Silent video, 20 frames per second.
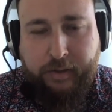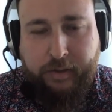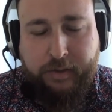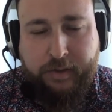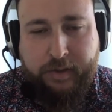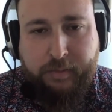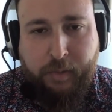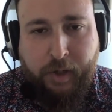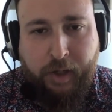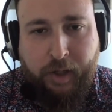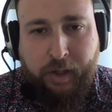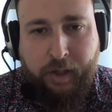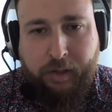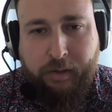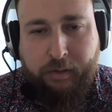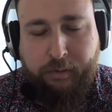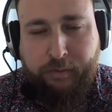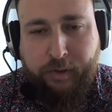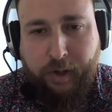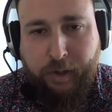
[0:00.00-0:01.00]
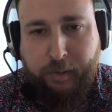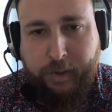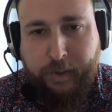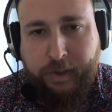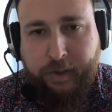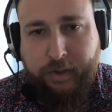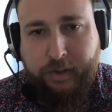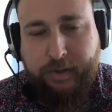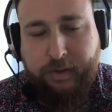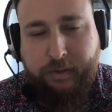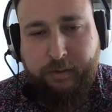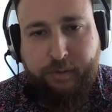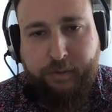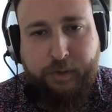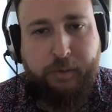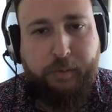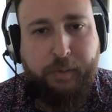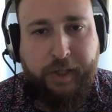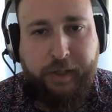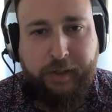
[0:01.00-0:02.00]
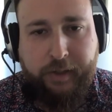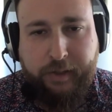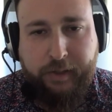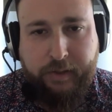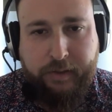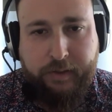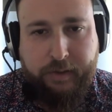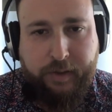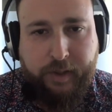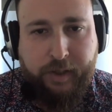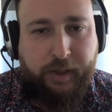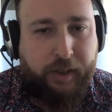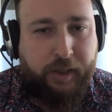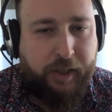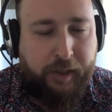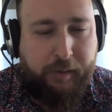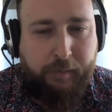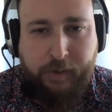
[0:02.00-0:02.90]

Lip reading: small farmers and food makers can keep